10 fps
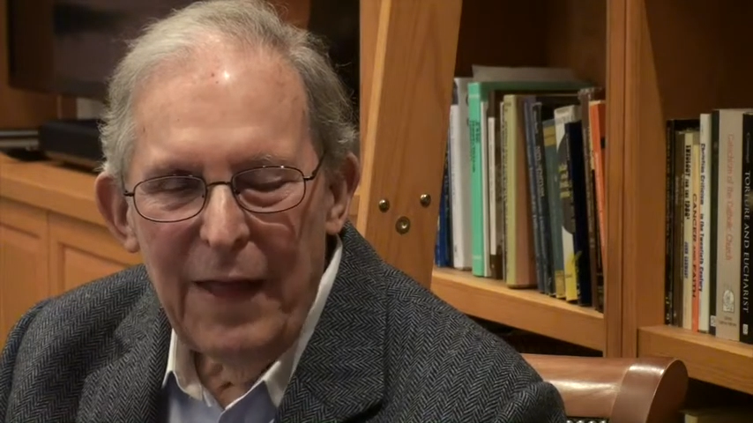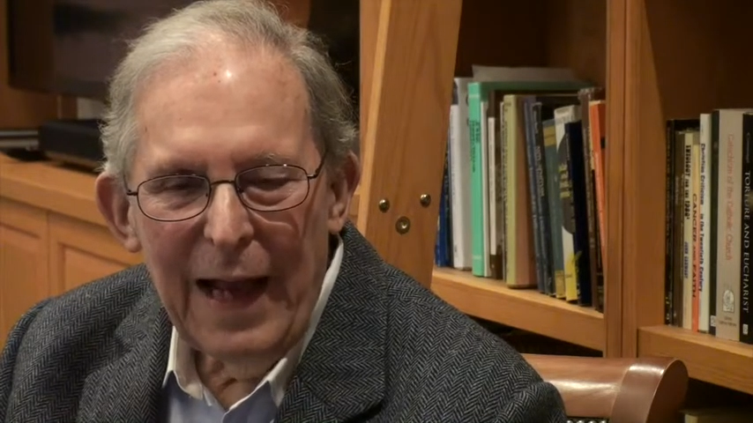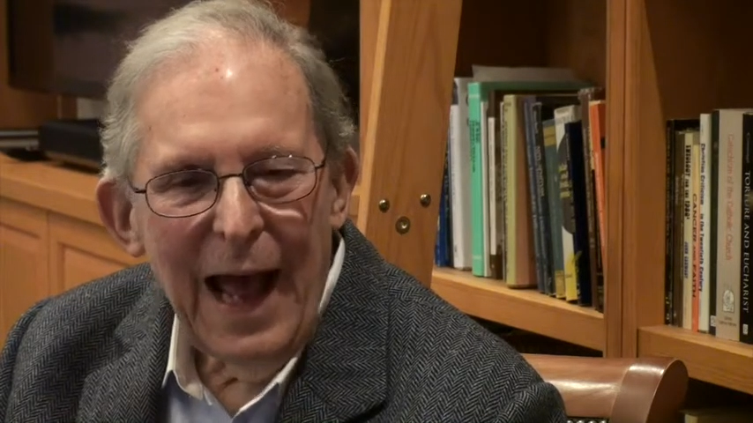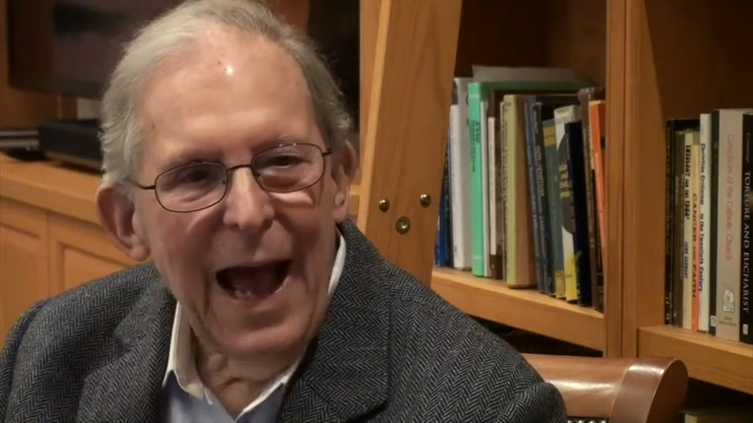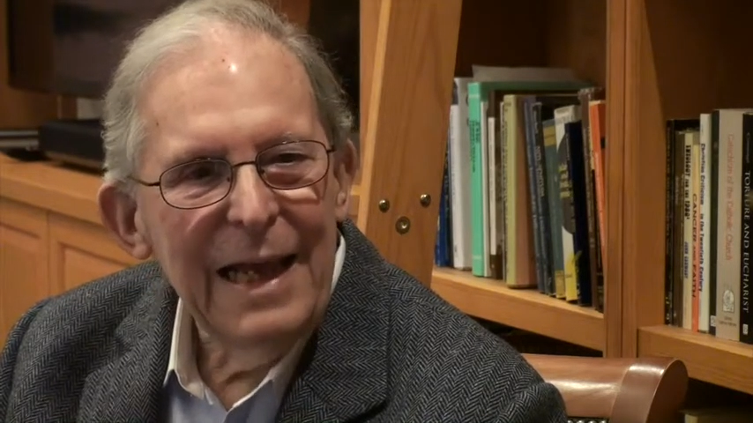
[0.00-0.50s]

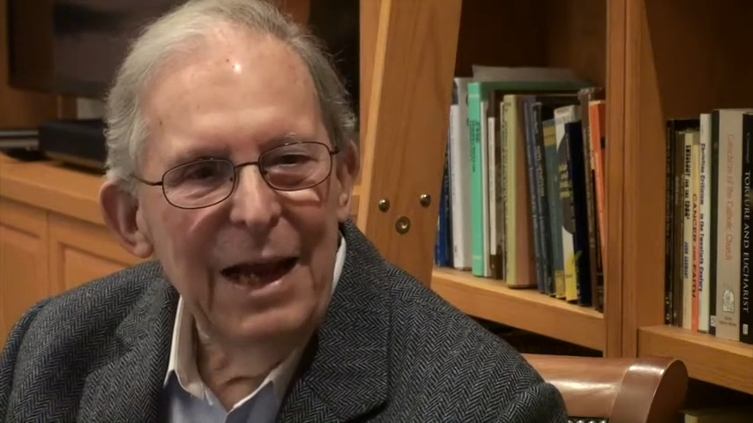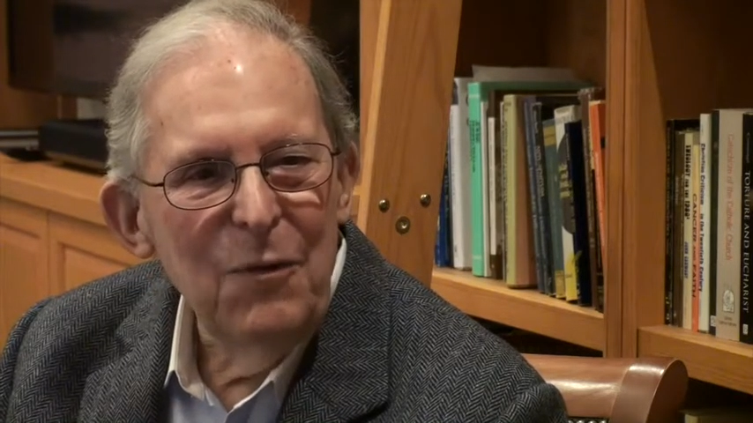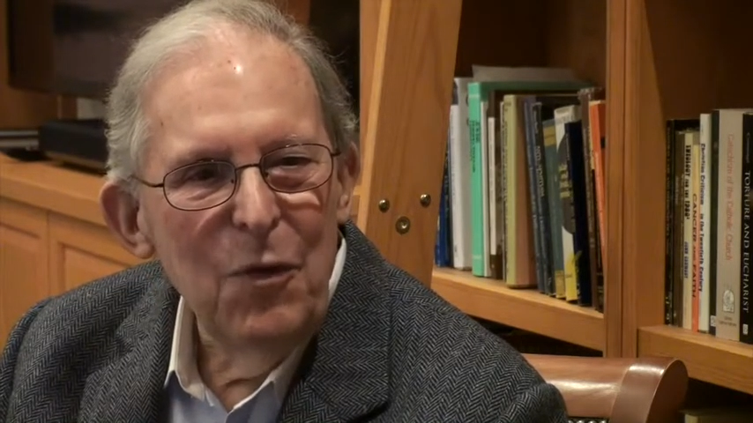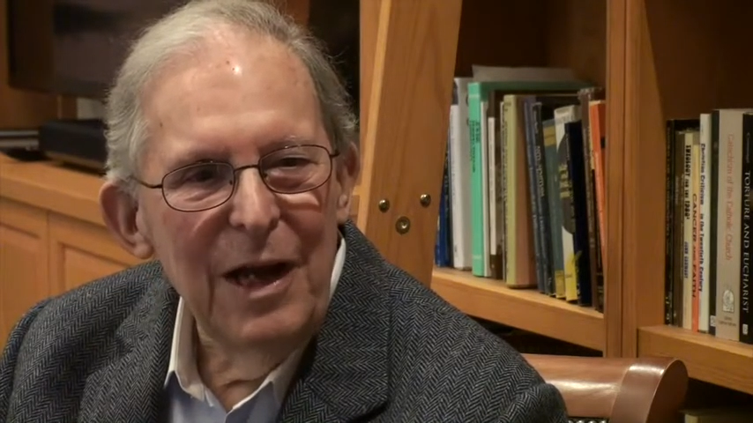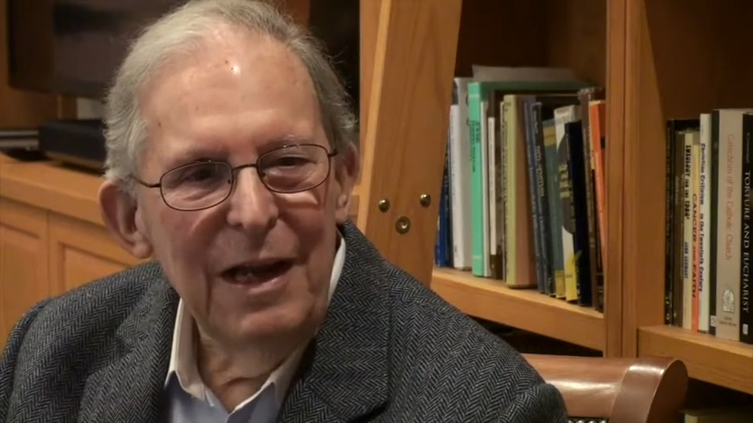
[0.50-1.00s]
that I
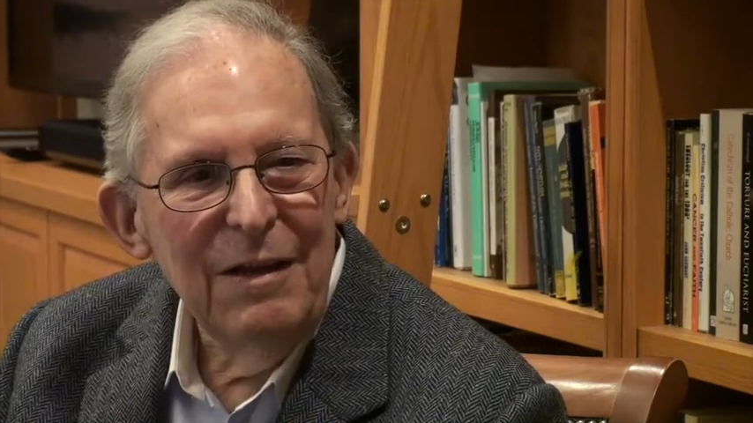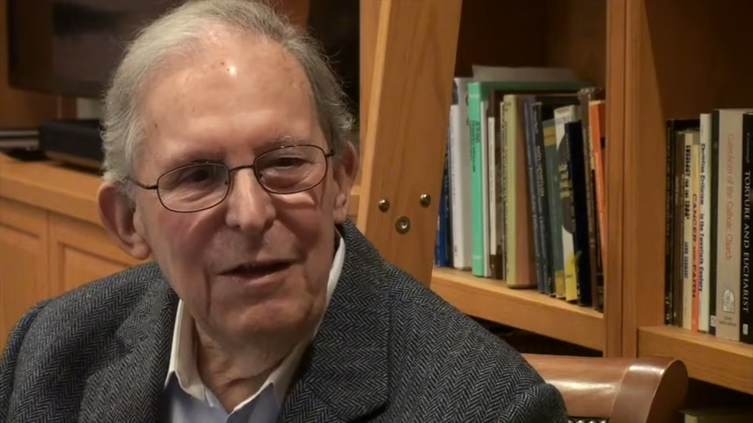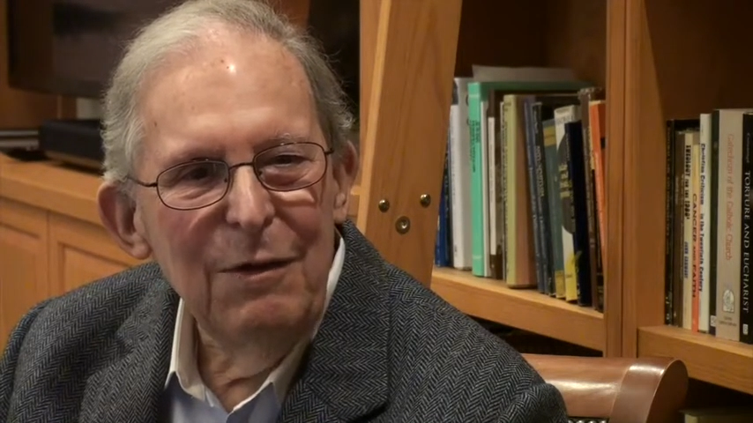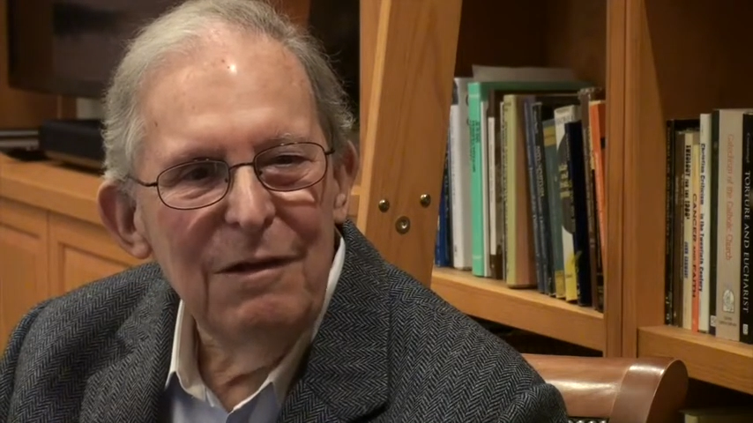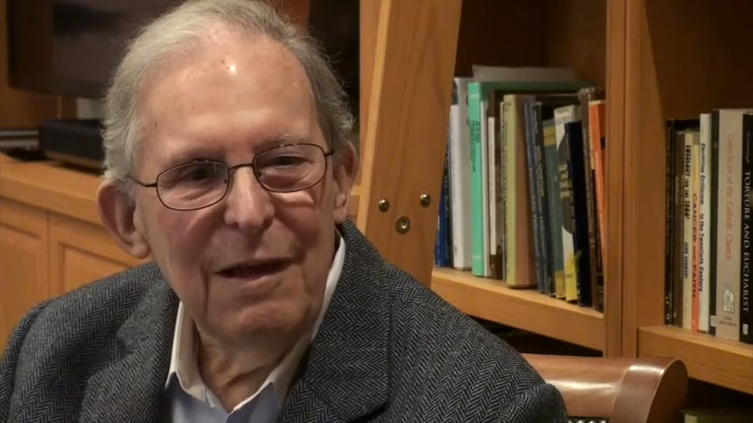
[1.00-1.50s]
can really
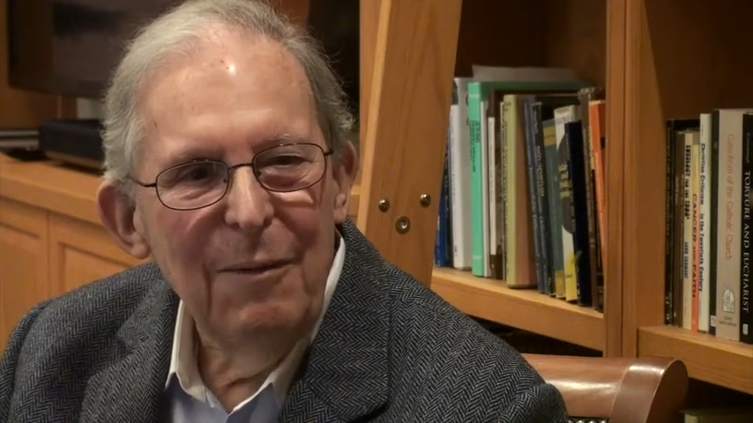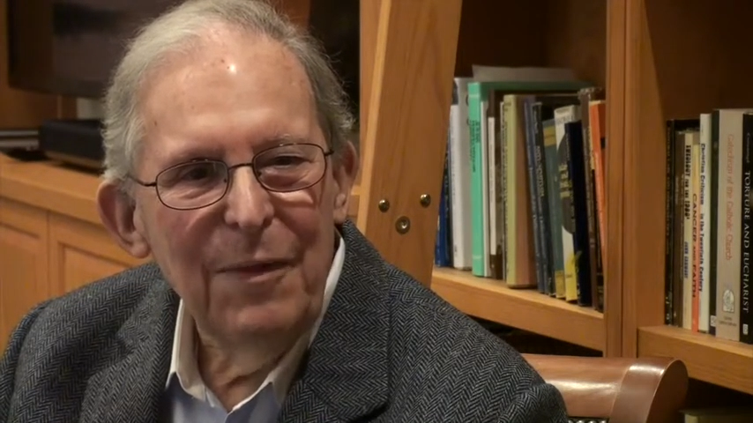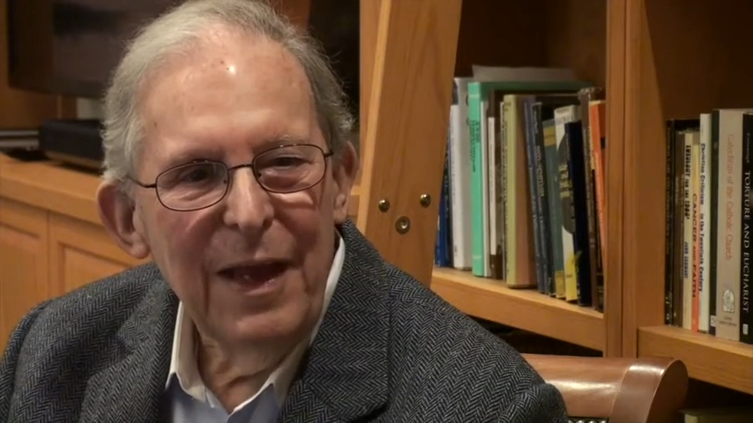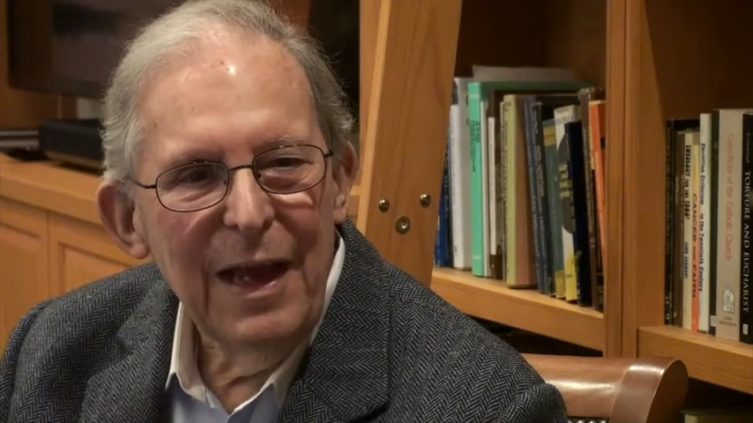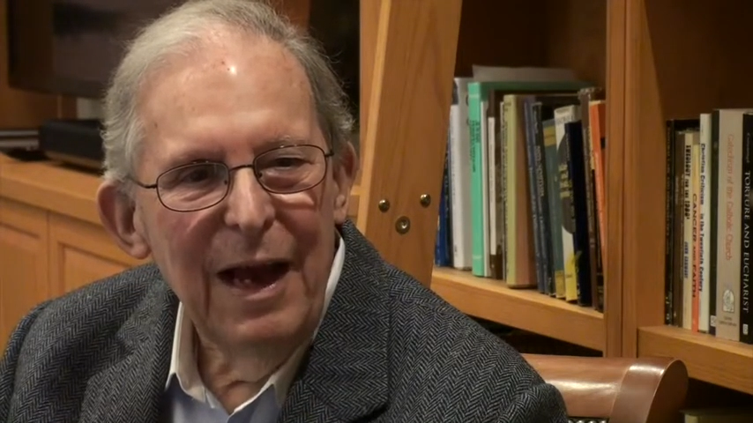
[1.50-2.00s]
do
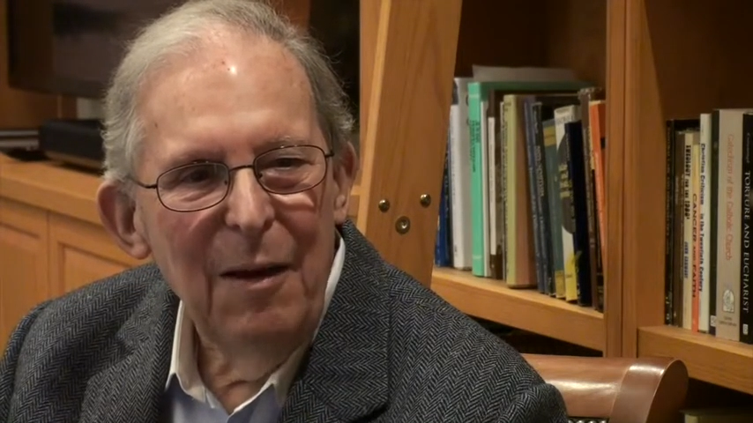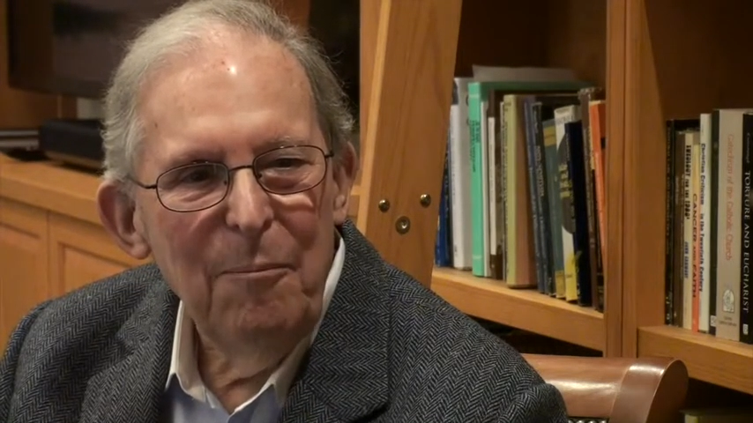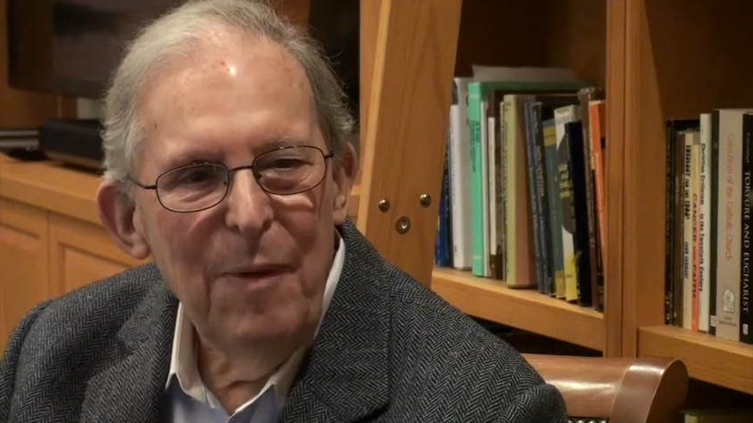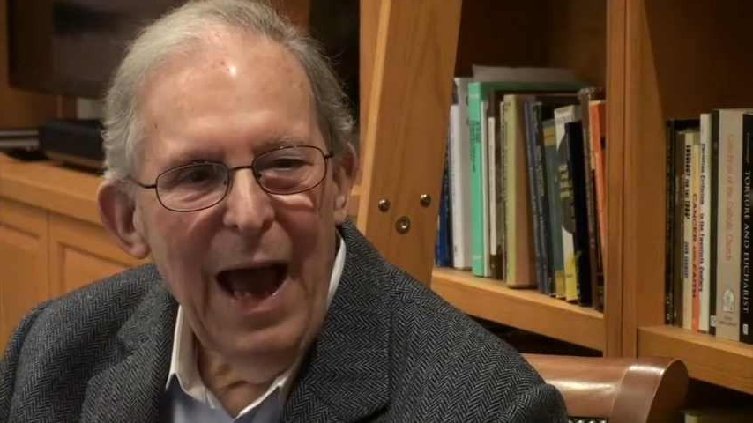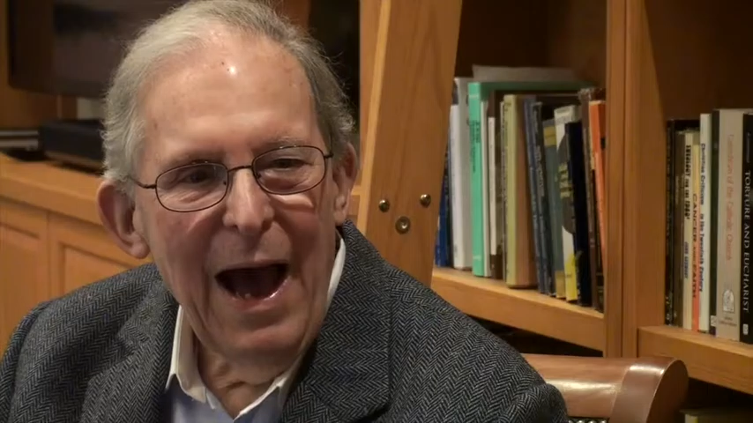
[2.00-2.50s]
something
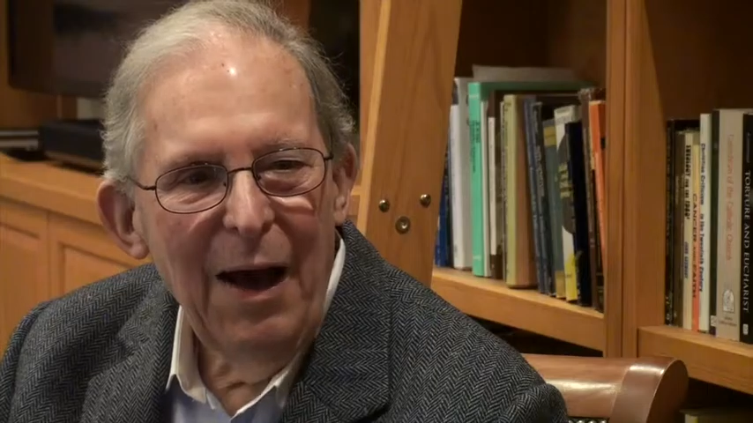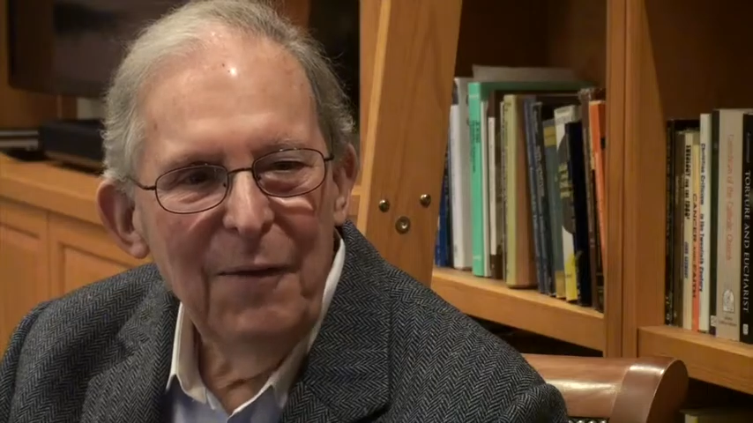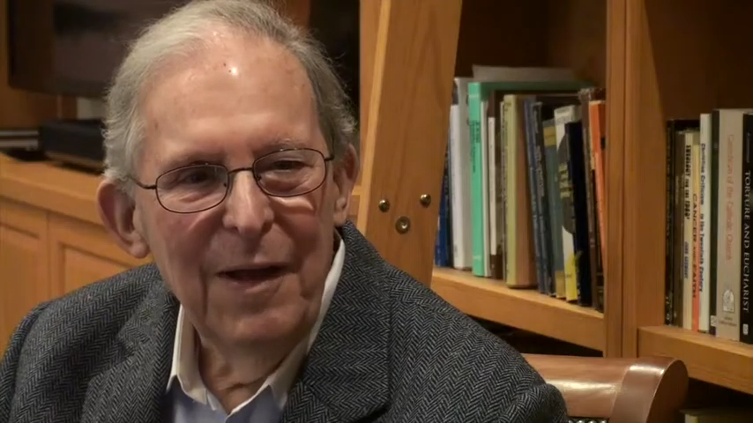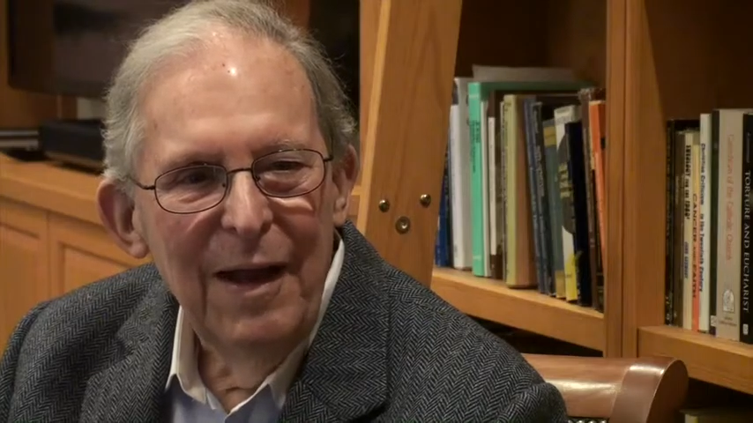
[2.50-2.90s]
about,